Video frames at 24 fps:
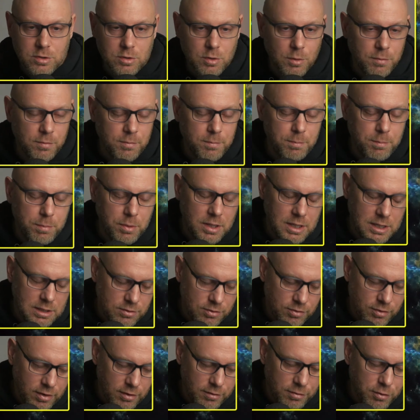so please
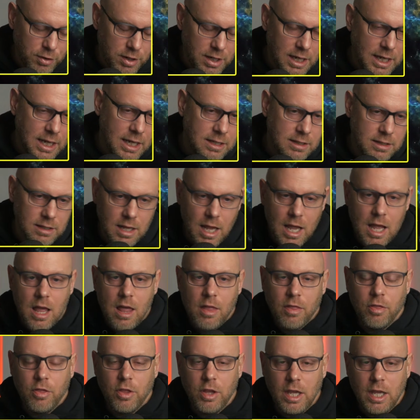feel free to hit
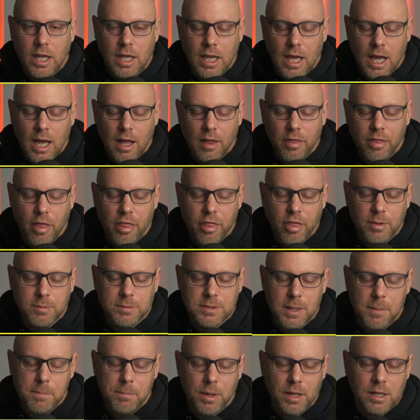the thumbs
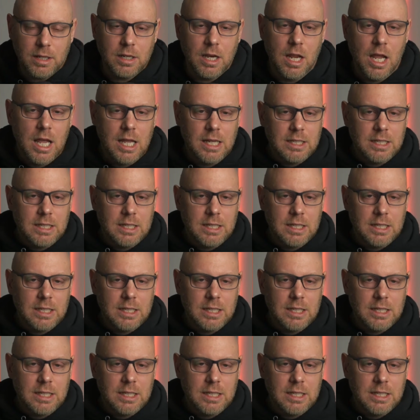up button,